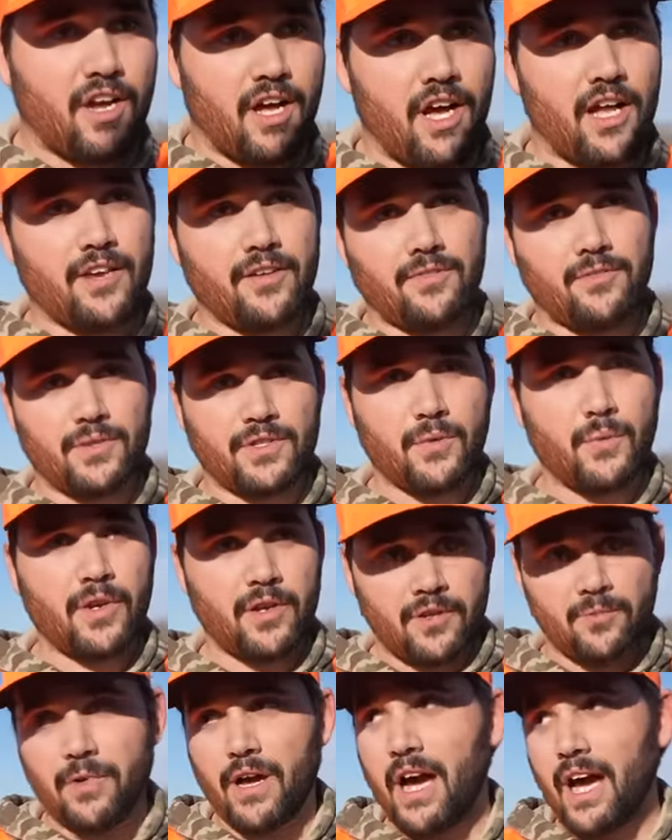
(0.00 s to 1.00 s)
to hunt with the
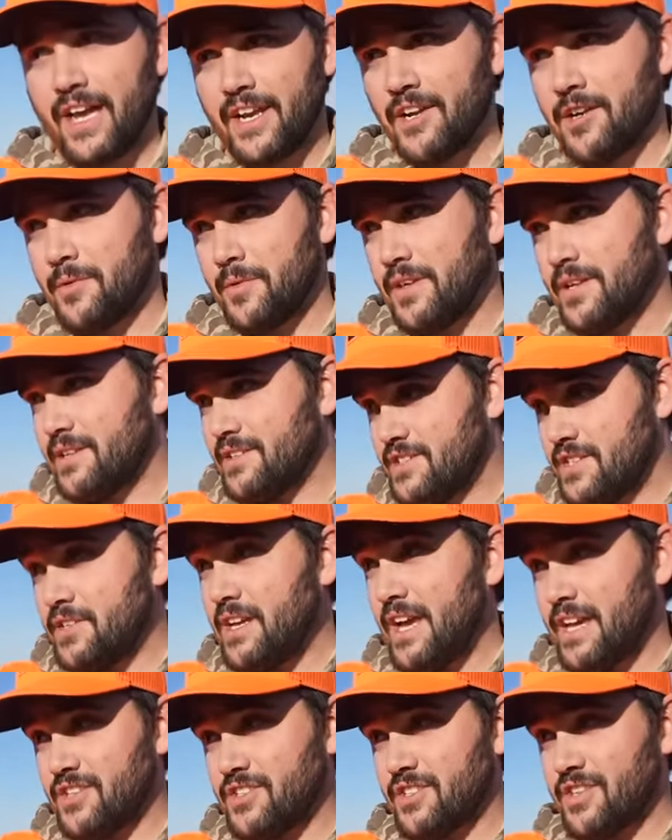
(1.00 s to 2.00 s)
wind behind her, but she
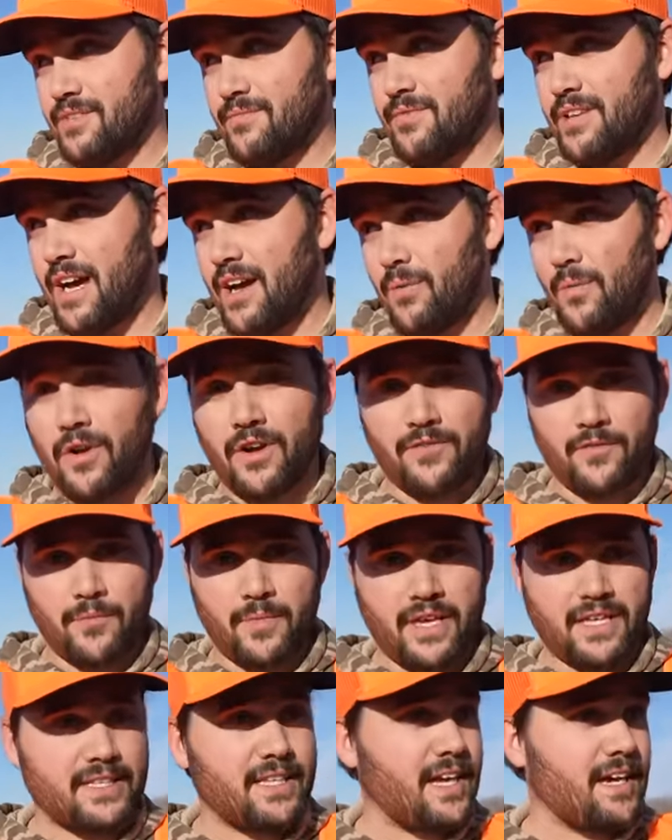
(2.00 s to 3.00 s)
actually got one of them
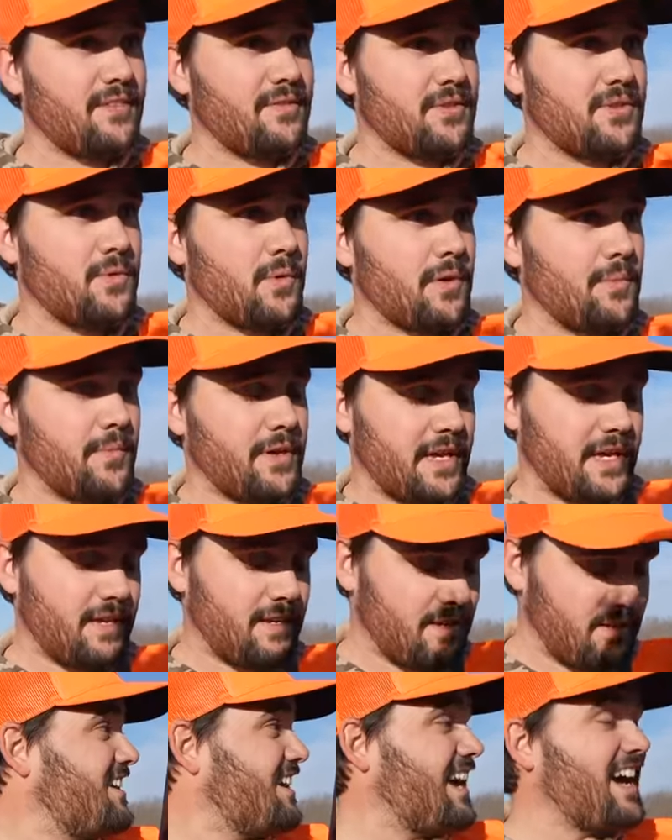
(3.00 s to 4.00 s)
like that, which wasn't bad.
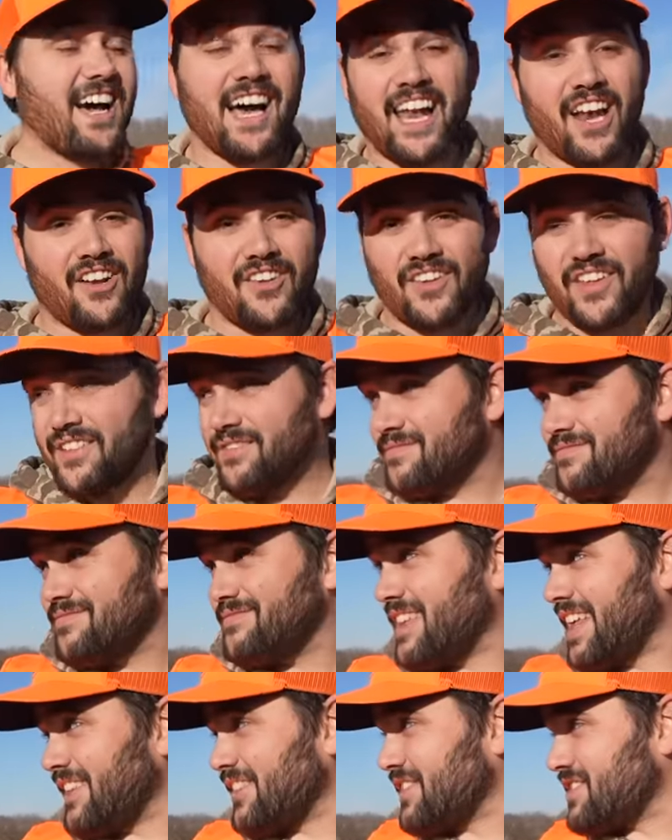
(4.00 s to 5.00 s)
Yeah, I don't really
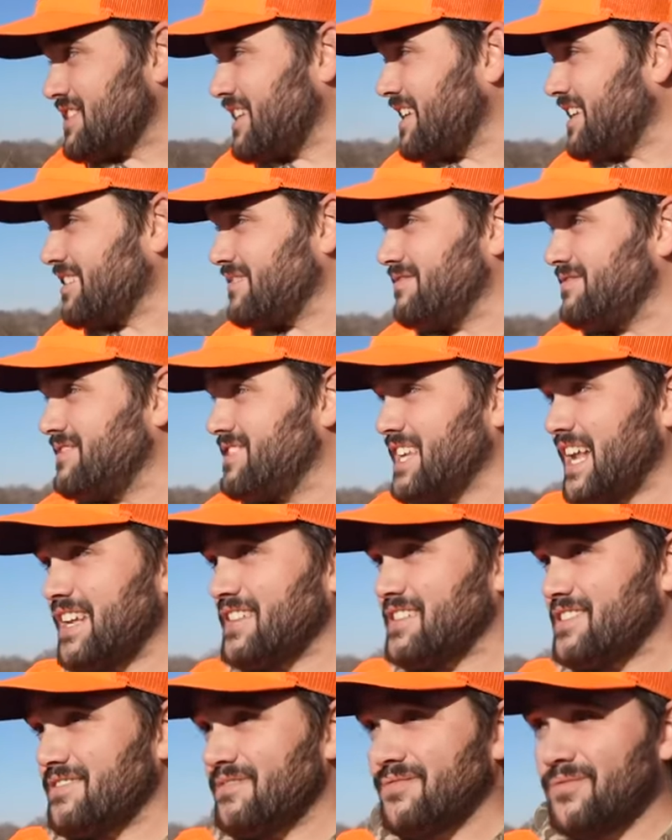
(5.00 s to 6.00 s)
think there's any
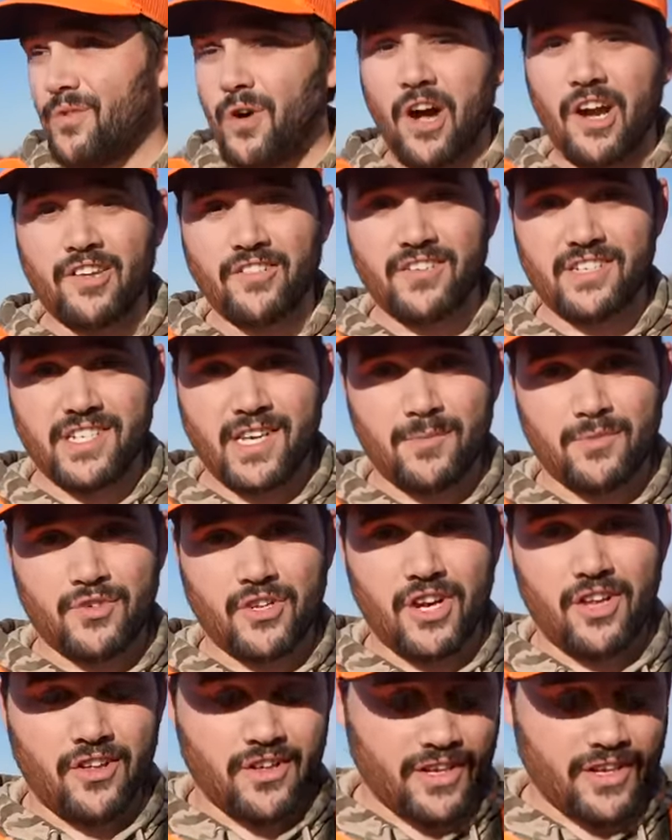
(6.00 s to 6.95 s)
sense in walking the same trail